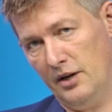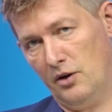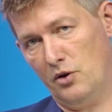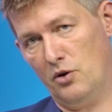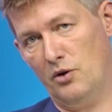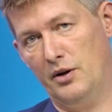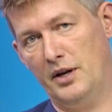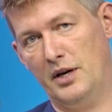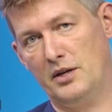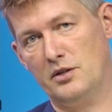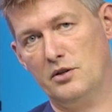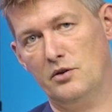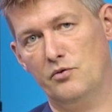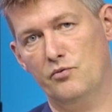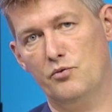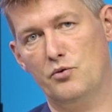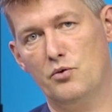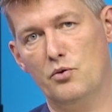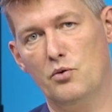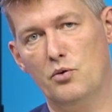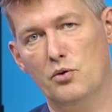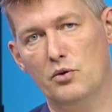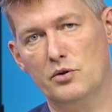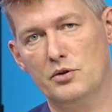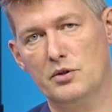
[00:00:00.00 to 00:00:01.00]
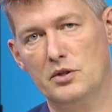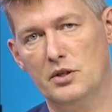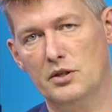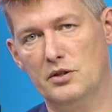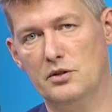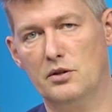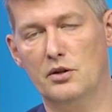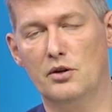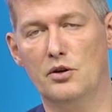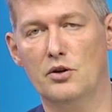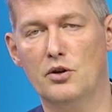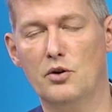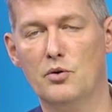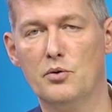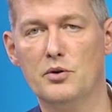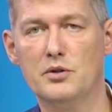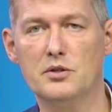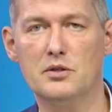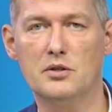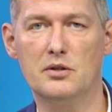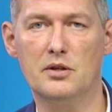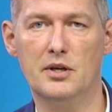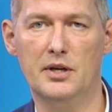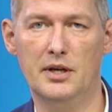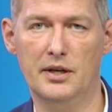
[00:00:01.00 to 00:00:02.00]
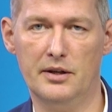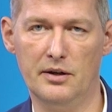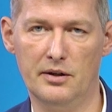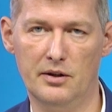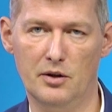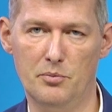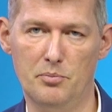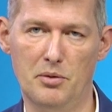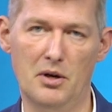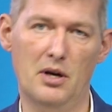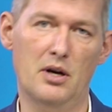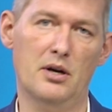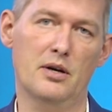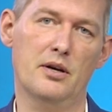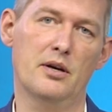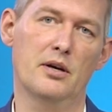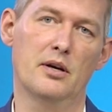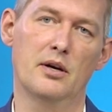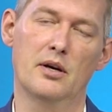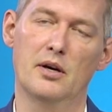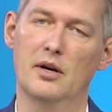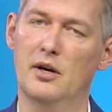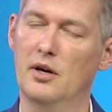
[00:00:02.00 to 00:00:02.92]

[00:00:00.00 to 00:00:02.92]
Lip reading: collection rules is the newest kid on the block,